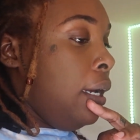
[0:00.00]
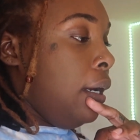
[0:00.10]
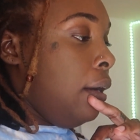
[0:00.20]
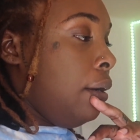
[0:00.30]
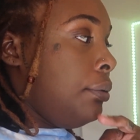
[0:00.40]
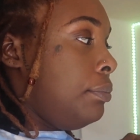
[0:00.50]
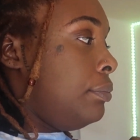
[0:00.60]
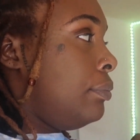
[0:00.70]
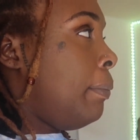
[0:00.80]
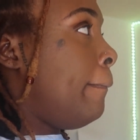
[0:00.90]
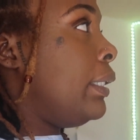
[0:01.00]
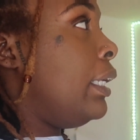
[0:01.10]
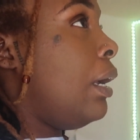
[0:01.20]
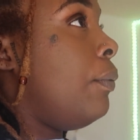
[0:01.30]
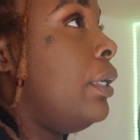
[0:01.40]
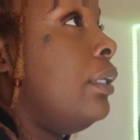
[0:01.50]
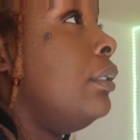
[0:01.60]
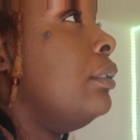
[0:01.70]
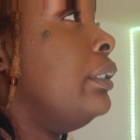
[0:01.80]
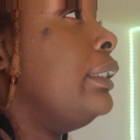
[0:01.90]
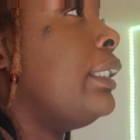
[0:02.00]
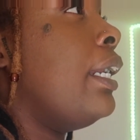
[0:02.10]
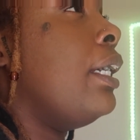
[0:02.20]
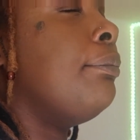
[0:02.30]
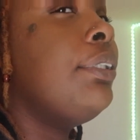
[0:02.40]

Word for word: Um, but then I want to set up.